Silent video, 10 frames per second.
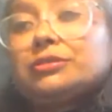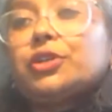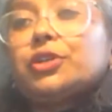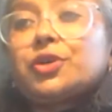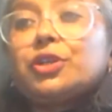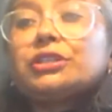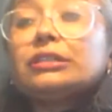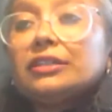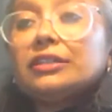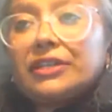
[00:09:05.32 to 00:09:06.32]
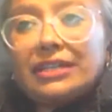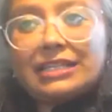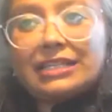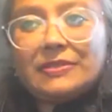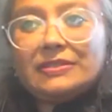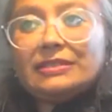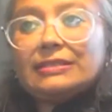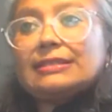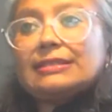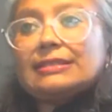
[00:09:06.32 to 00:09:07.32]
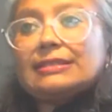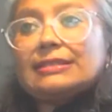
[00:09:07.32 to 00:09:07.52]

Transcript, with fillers: what is called the girlfriend experience.